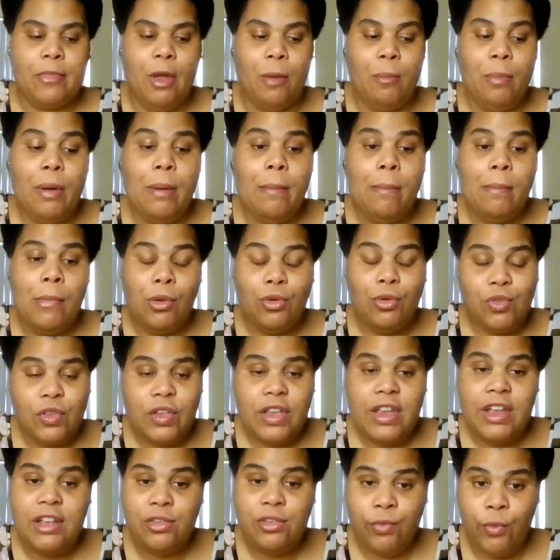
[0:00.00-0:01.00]
But
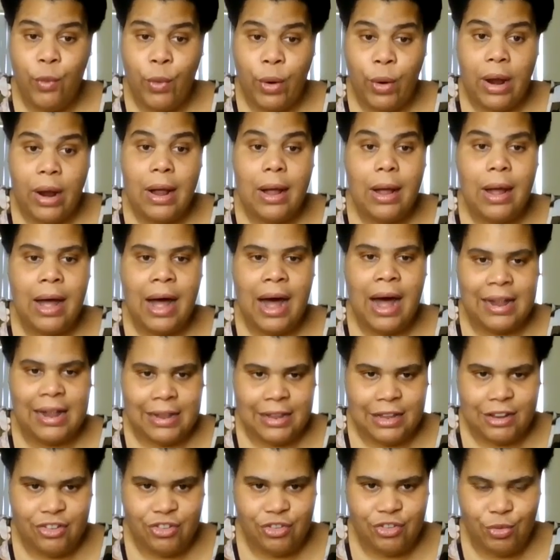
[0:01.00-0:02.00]
mostly it's for
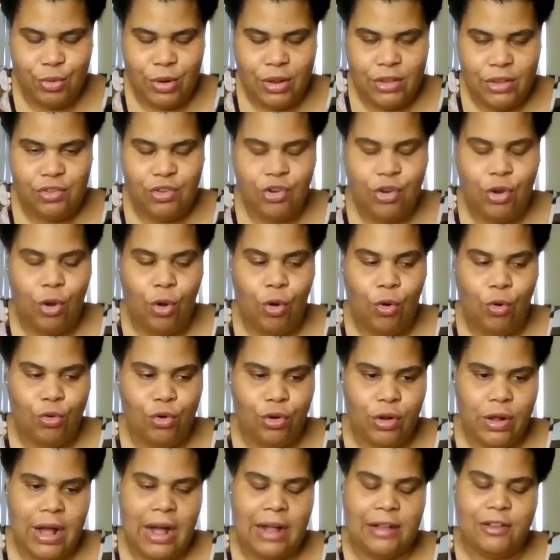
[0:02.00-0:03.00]
college students or your
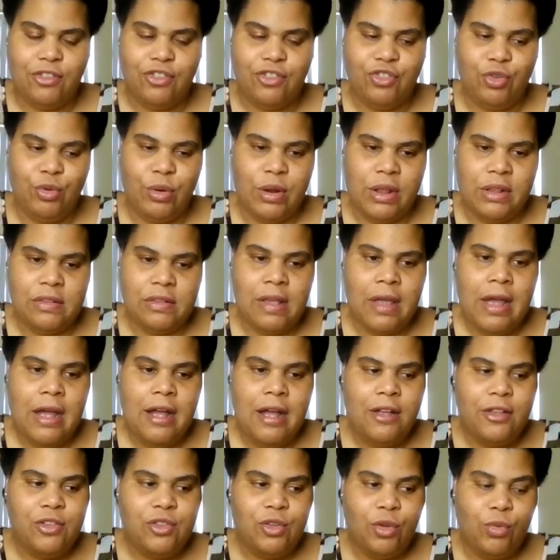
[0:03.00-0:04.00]
older college students.
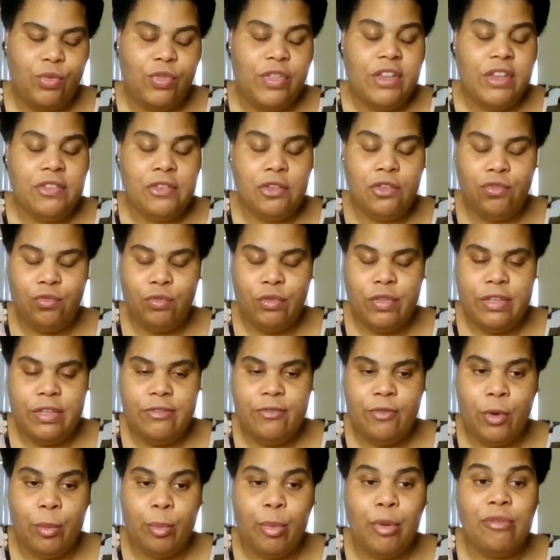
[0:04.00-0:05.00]
So this is really
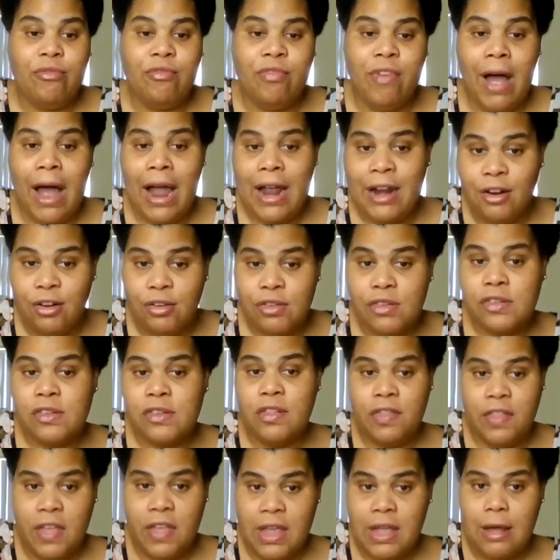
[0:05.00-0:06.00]
for providers
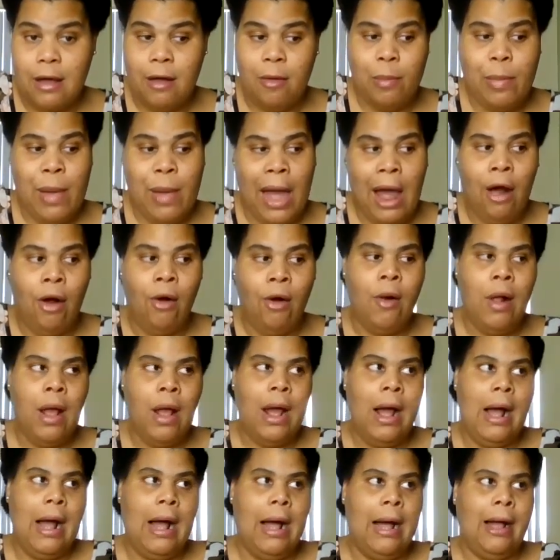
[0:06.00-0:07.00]
to think about
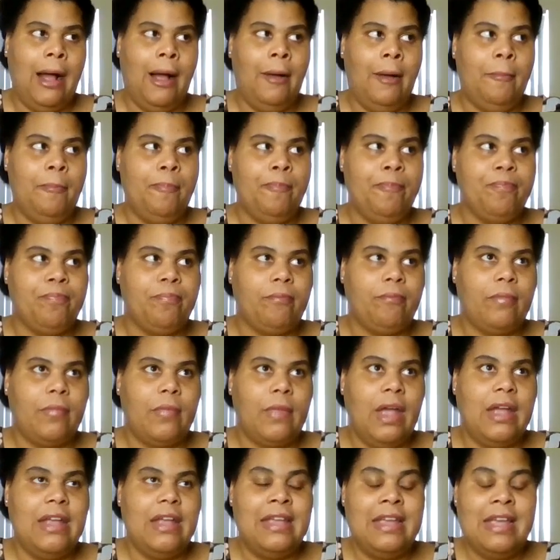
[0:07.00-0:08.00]

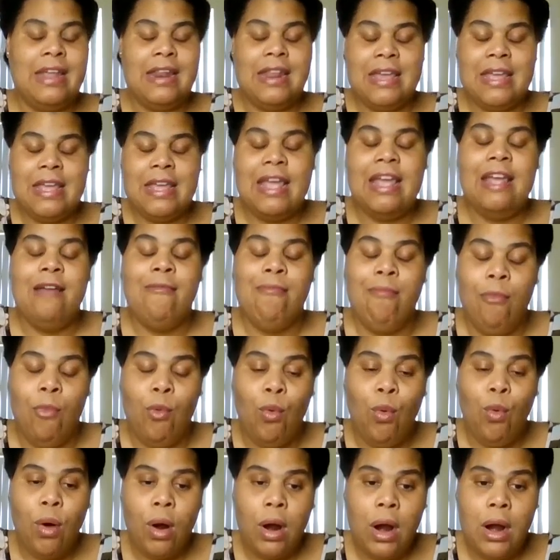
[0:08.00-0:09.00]
getting in
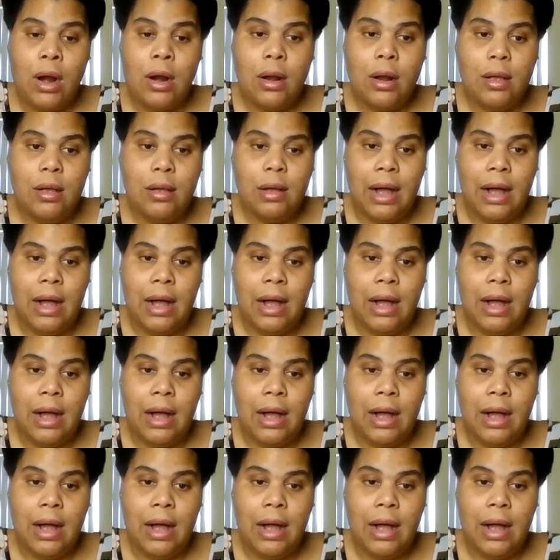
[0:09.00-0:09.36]
more